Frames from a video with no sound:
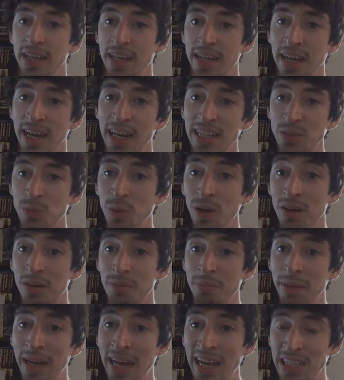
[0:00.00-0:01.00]
Hey guys,
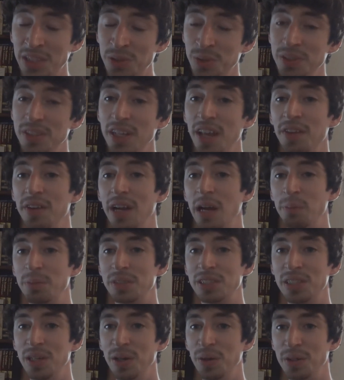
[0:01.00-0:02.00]
welcome back to another
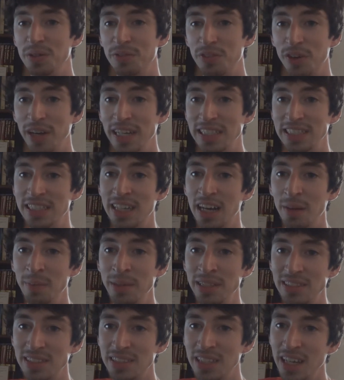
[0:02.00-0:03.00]
episode of Crazy
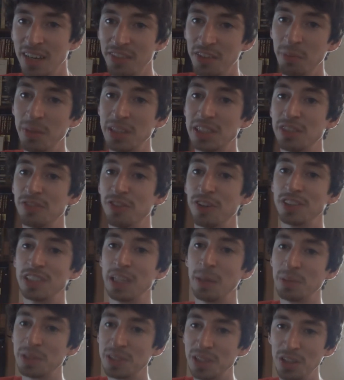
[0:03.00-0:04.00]
Comments. If you missed the
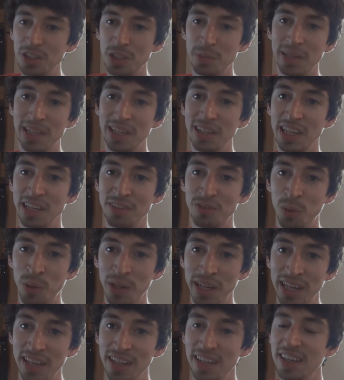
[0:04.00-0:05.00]
first episode, there'll be a link
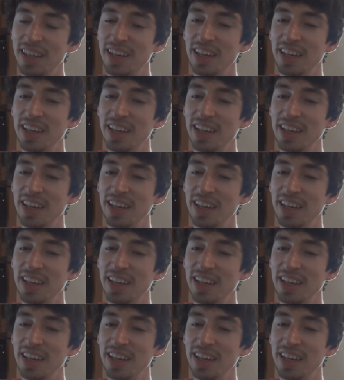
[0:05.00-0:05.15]
for you.